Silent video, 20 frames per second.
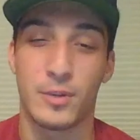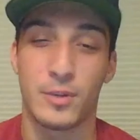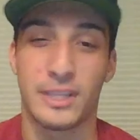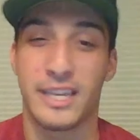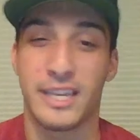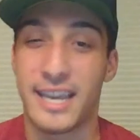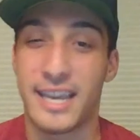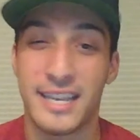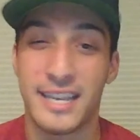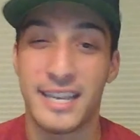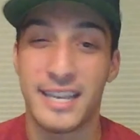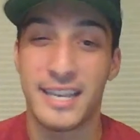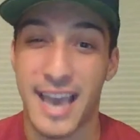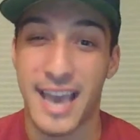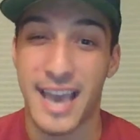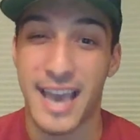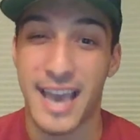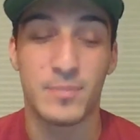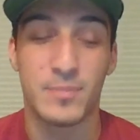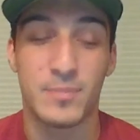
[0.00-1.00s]
what he is
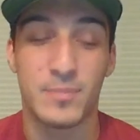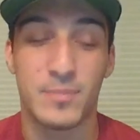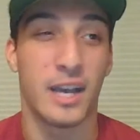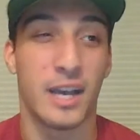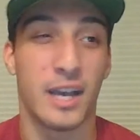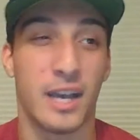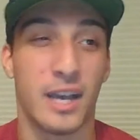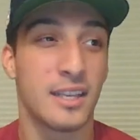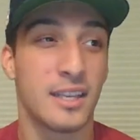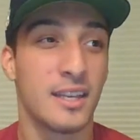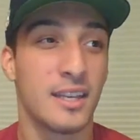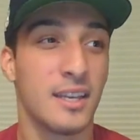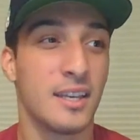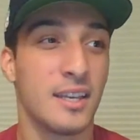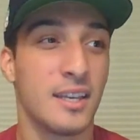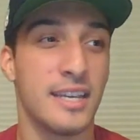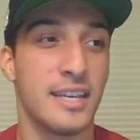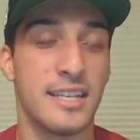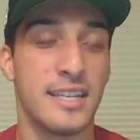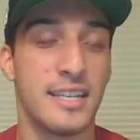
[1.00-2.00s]
yet, but
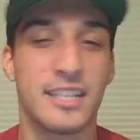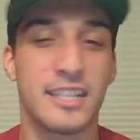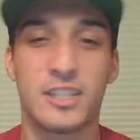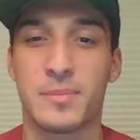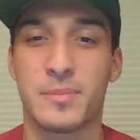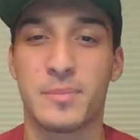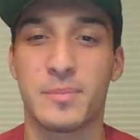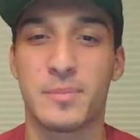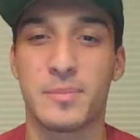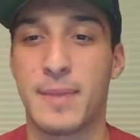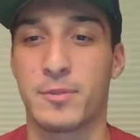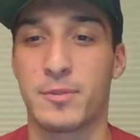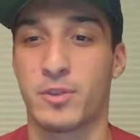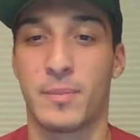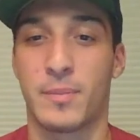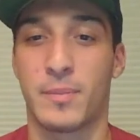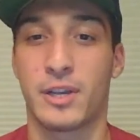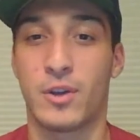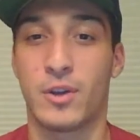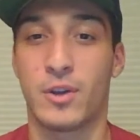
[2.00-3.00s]
he's had some games
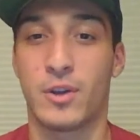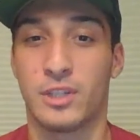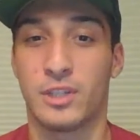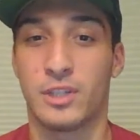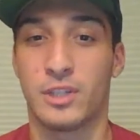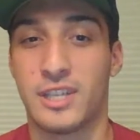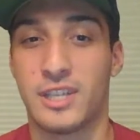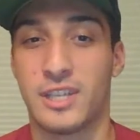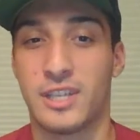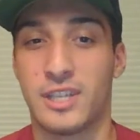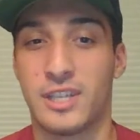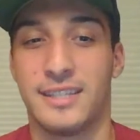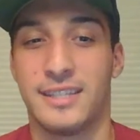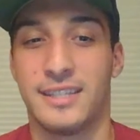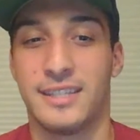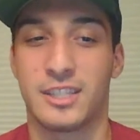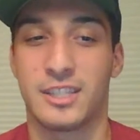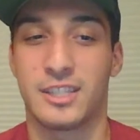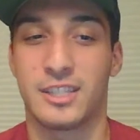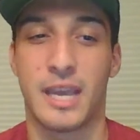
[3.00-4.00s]
where I'm like, holy shit, and
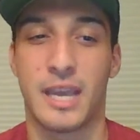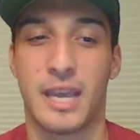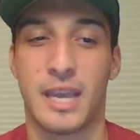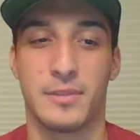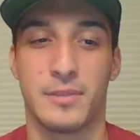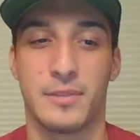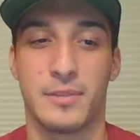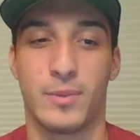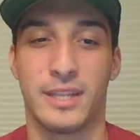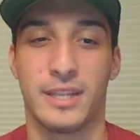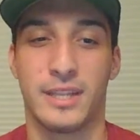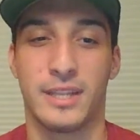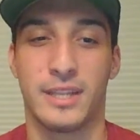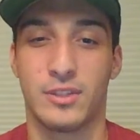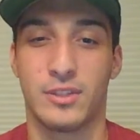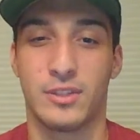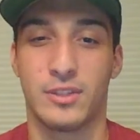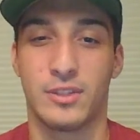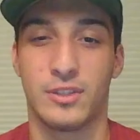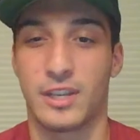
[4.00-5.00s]
he's had some games when
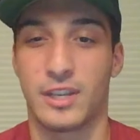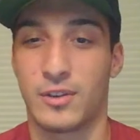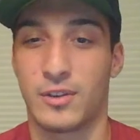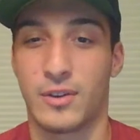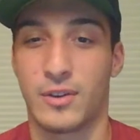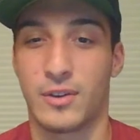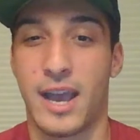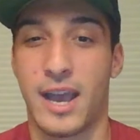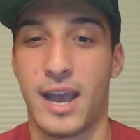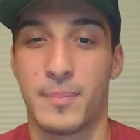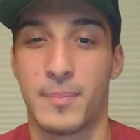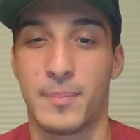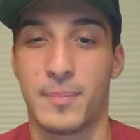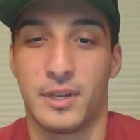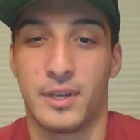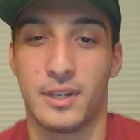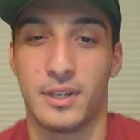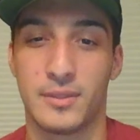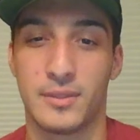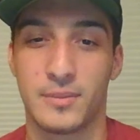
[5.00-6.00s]
he's looked like crap. But